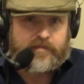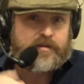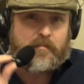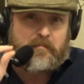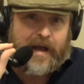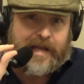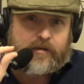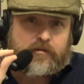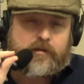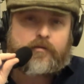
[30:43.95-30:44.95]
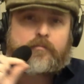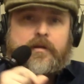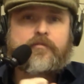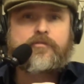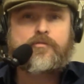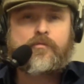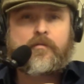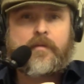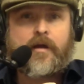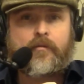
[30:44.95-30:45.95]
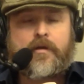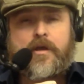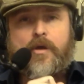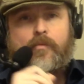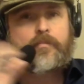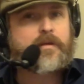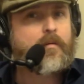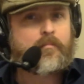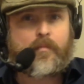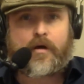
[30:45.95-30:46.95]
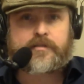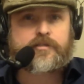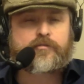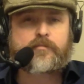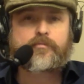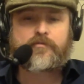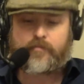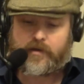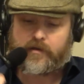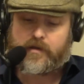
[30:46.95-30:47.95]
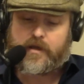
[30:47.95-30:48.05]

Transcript: Even a minor little minuscule amount would be a monster improvement.